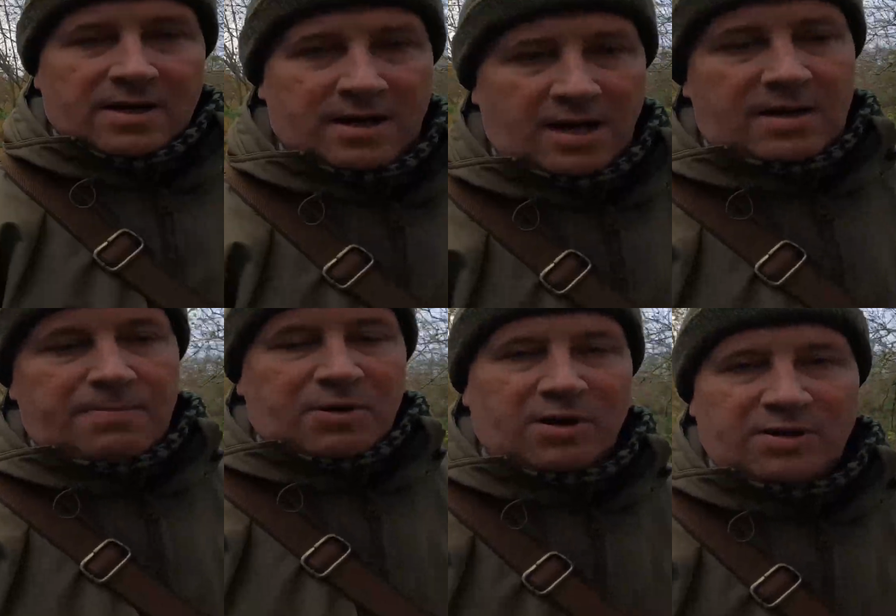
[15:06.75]
and I'll
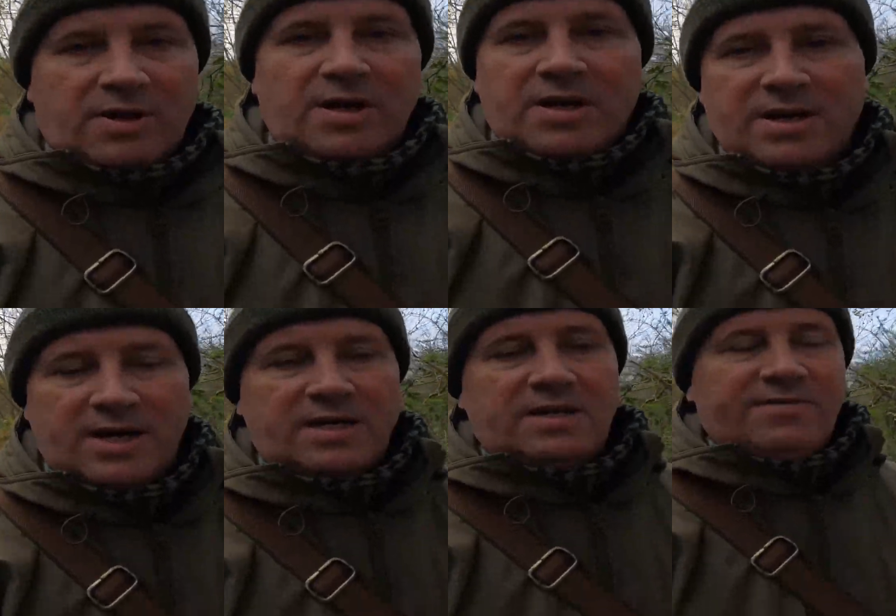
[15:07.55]
put it on the
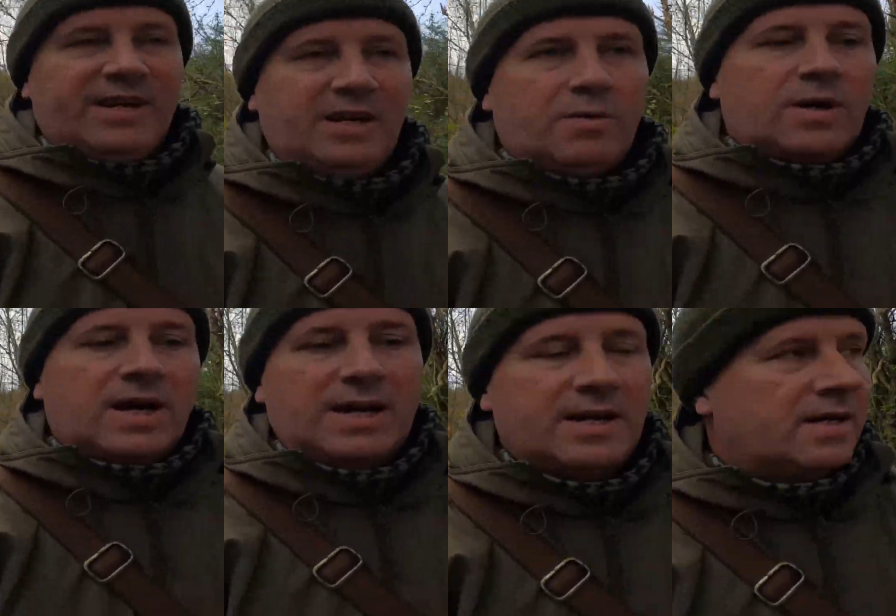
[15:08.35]
end of the video again.